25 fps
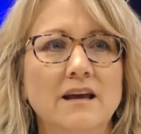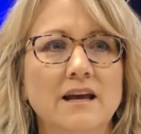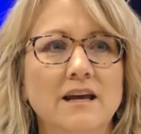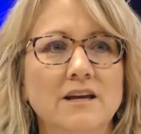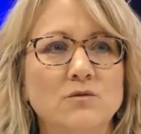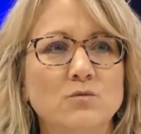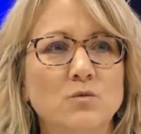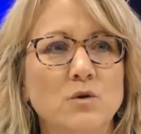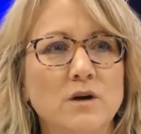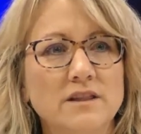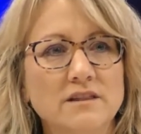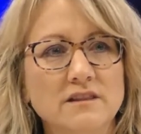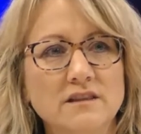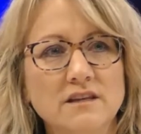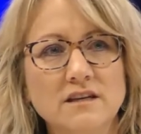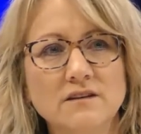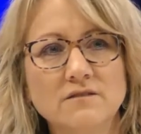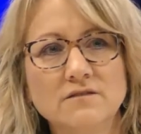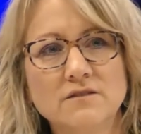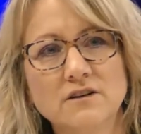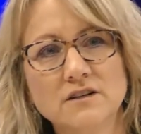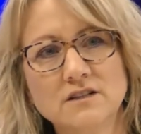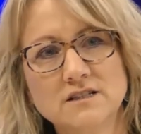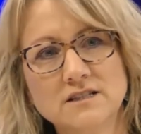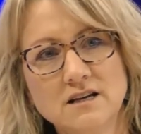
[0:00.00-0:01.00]
And one thing
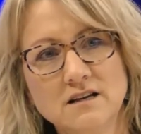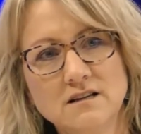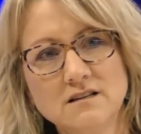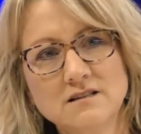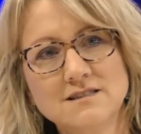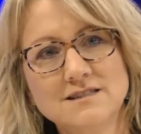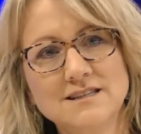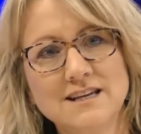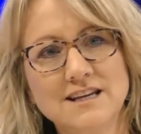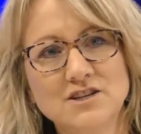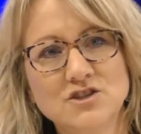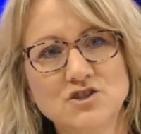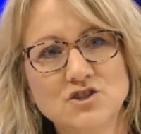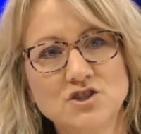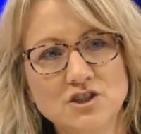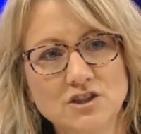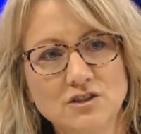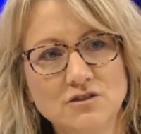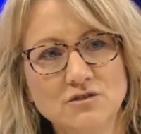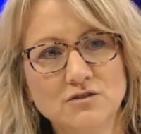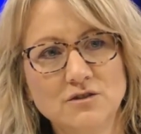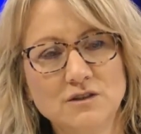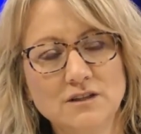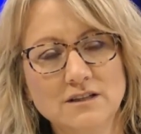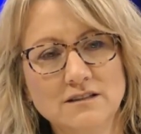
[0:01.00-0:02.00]
for adults and
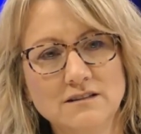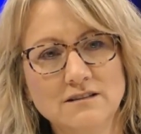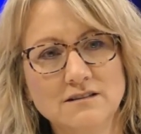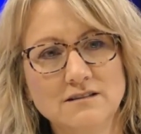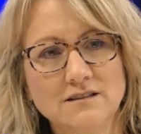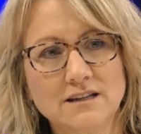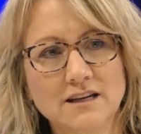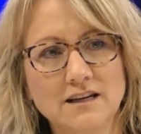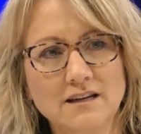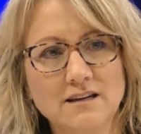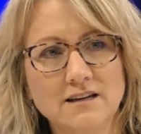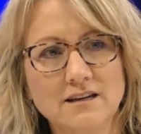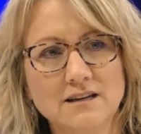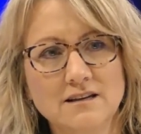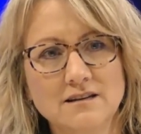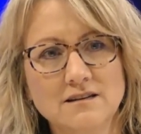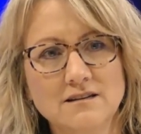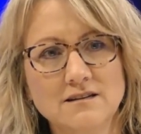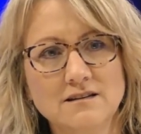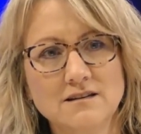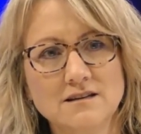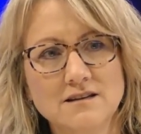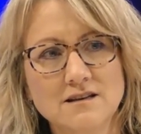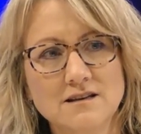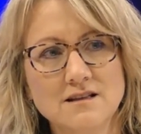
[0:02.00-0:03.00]
children that
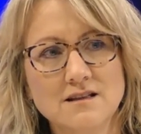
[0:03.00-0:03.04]
can